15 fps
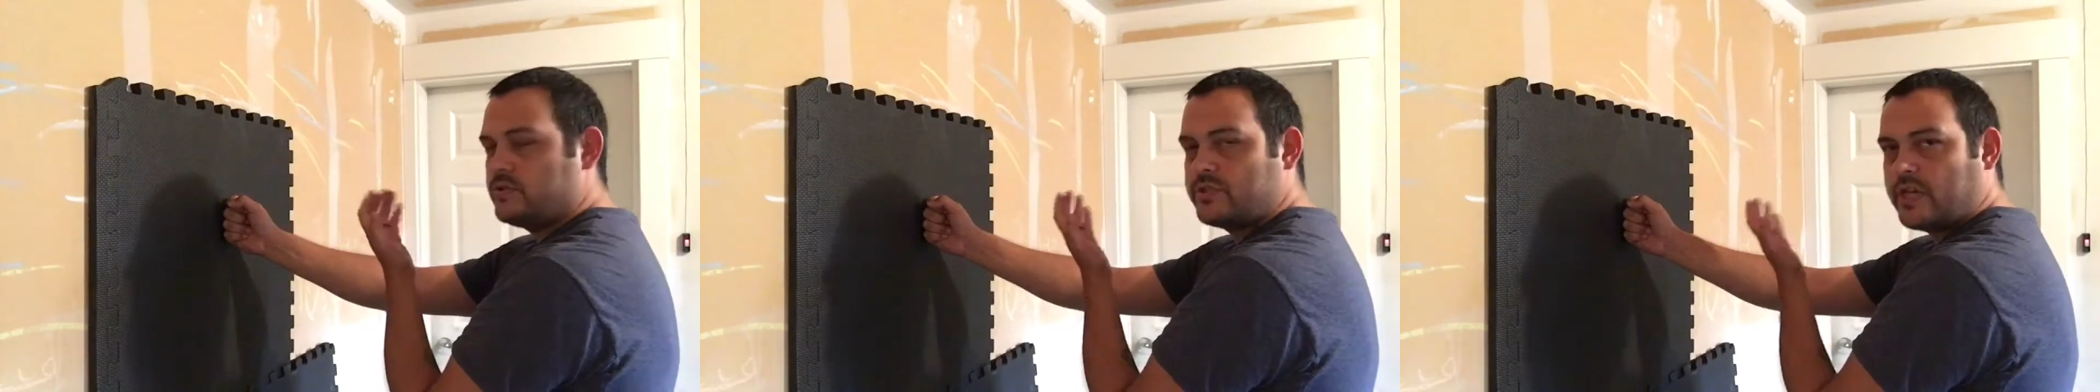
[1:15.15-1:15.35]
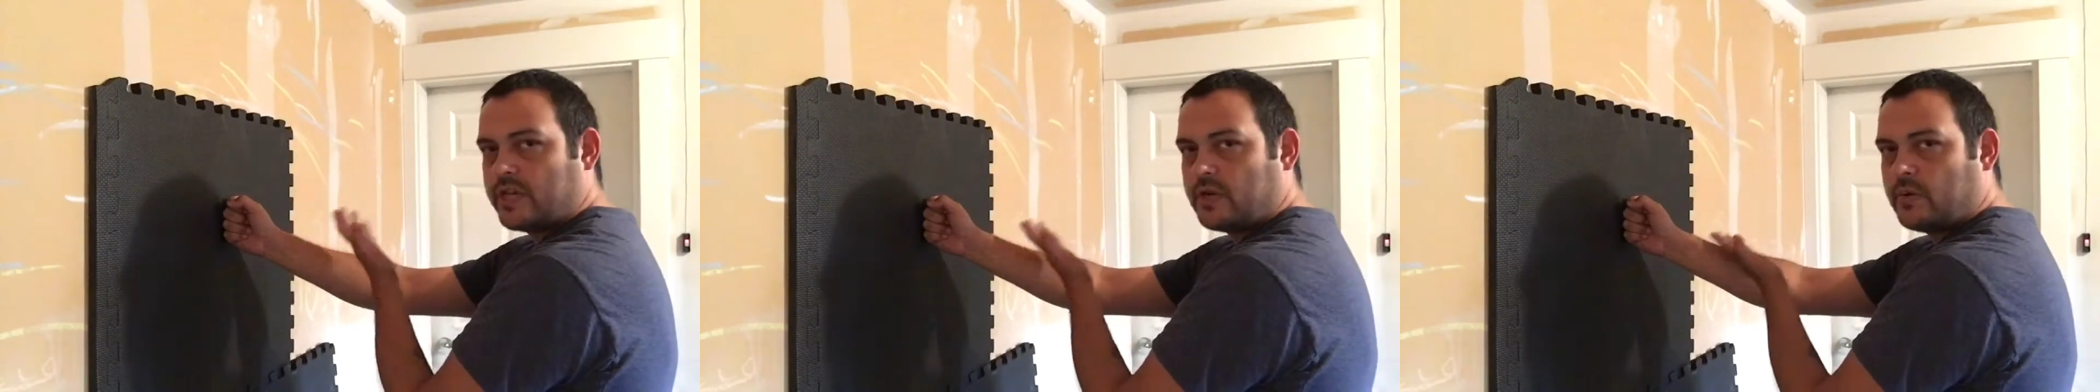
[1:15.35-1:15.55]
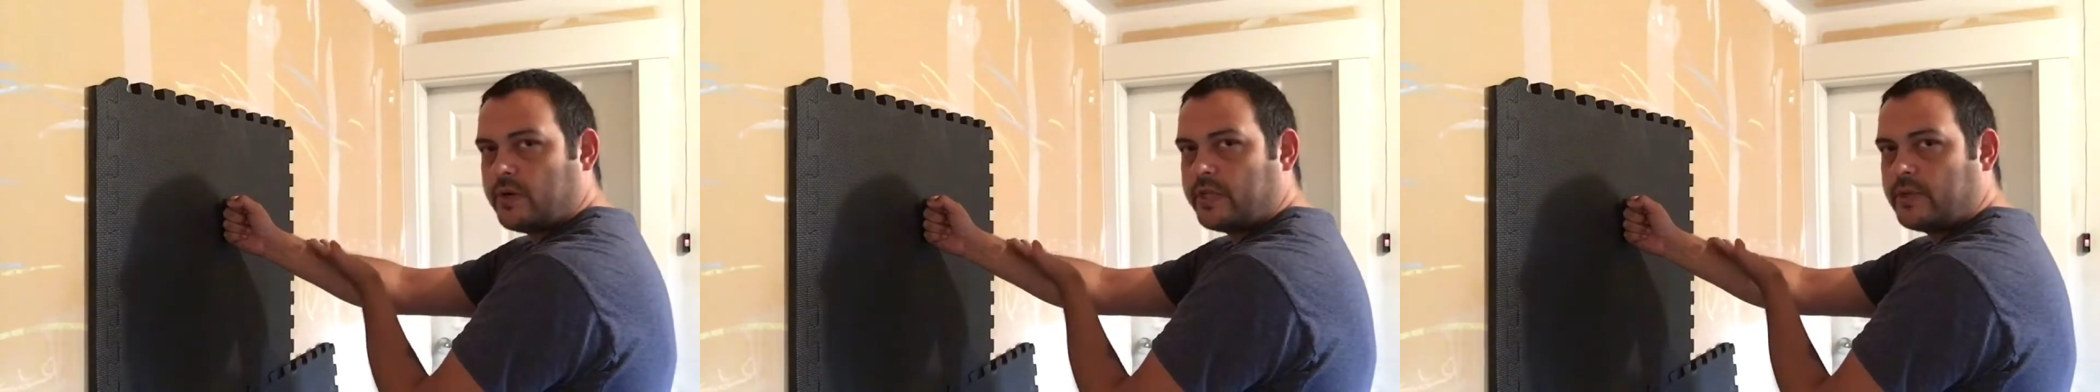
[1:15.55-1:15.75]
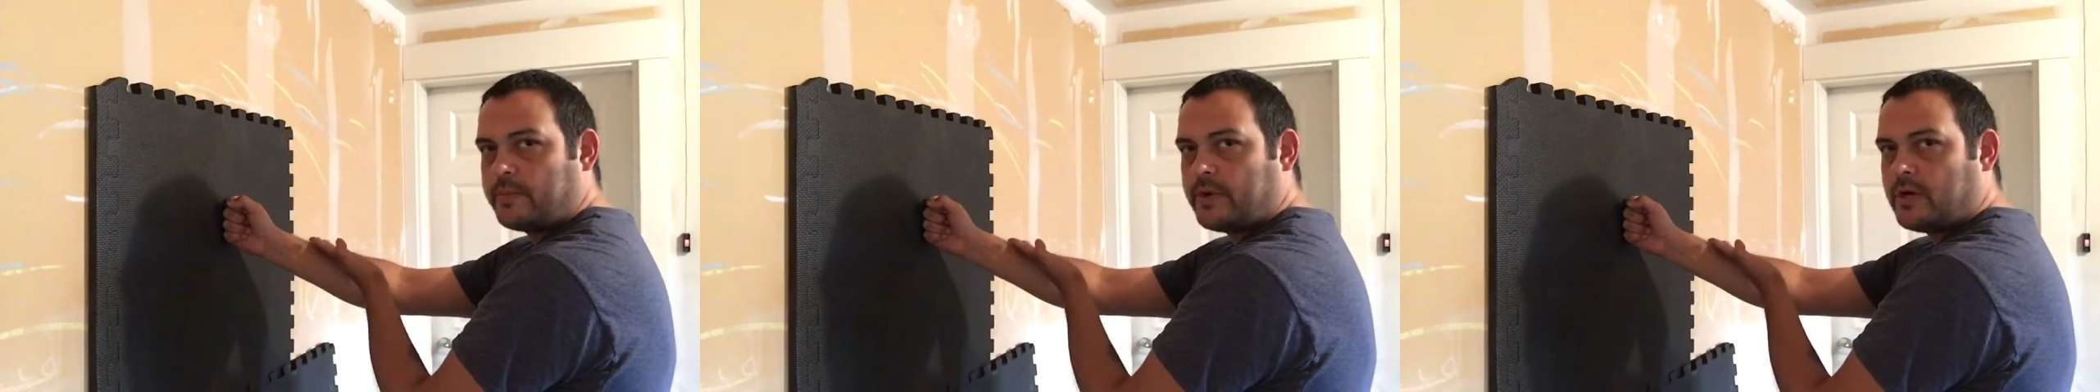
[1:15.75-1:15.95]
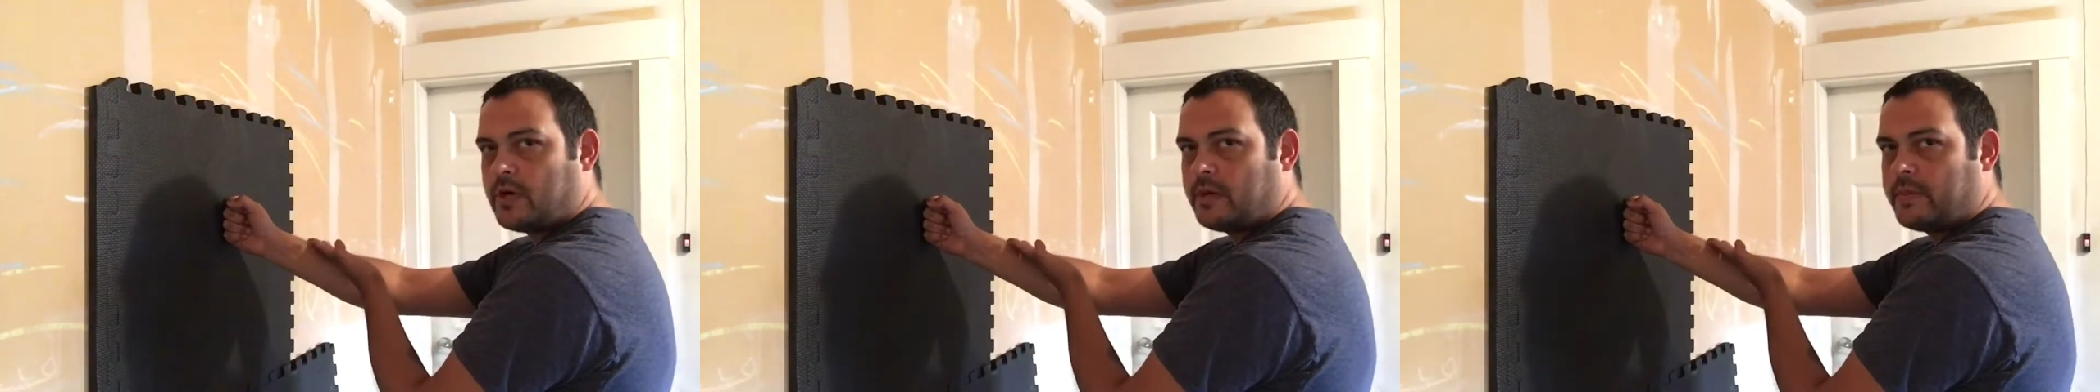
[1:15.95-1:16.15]
take away the
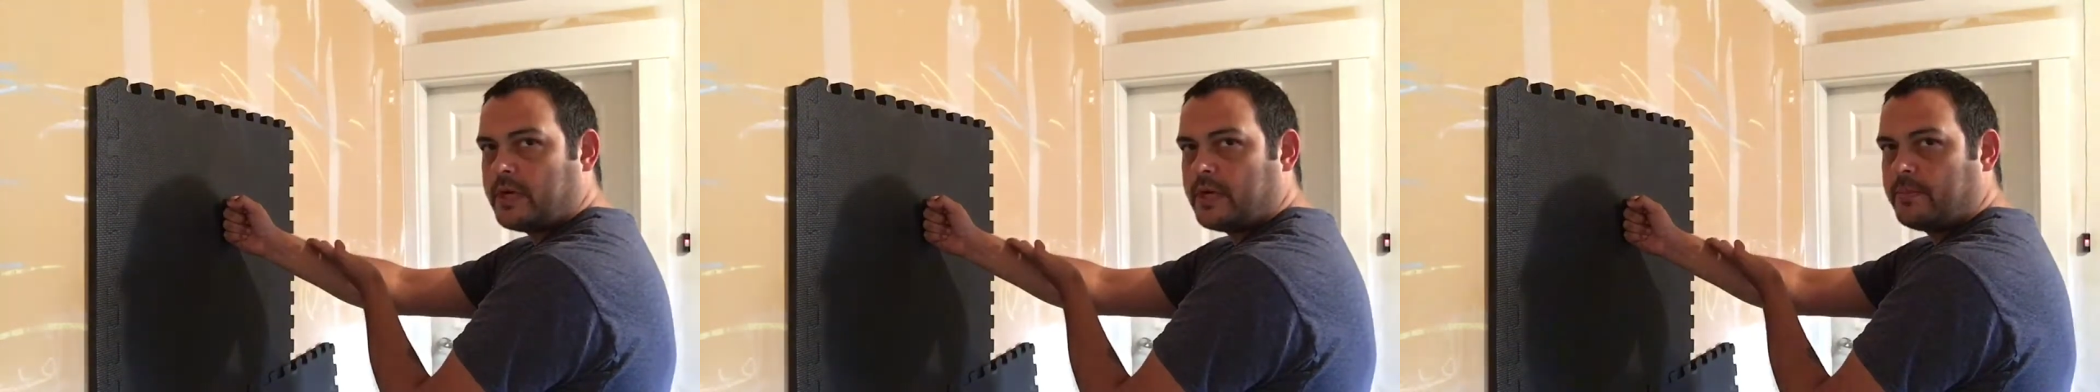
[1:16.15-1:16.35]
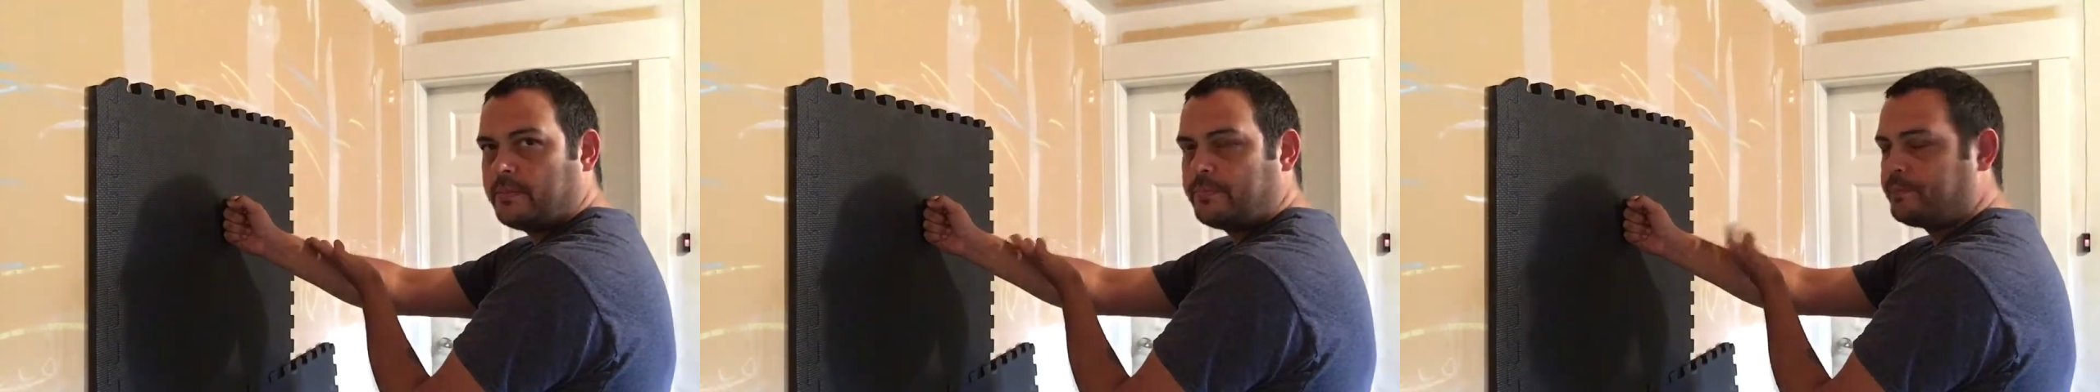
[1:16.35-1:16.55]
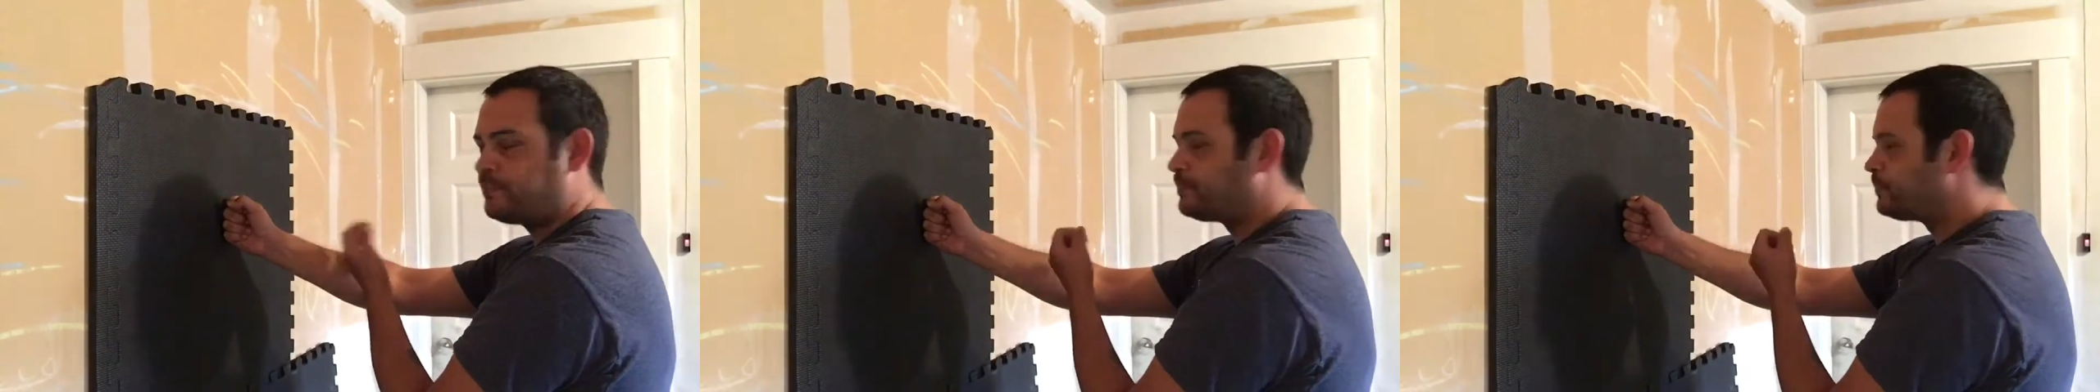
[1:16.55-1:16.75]
palm up